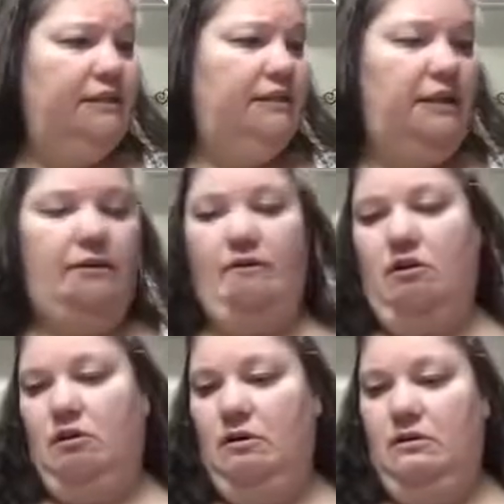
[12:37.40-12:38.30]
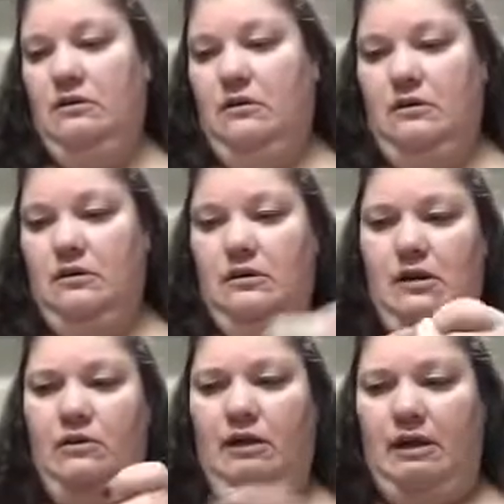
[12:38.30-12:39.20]
did it wrong.
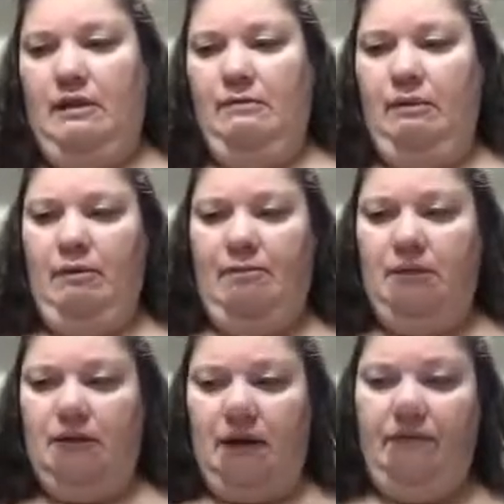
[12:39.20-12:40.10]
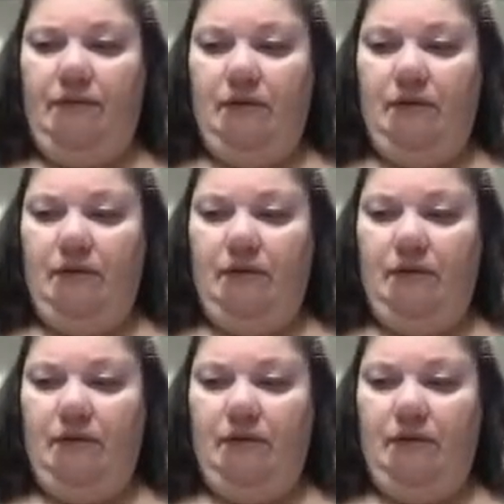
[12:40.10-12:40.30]
Hold on, let me wipe these off.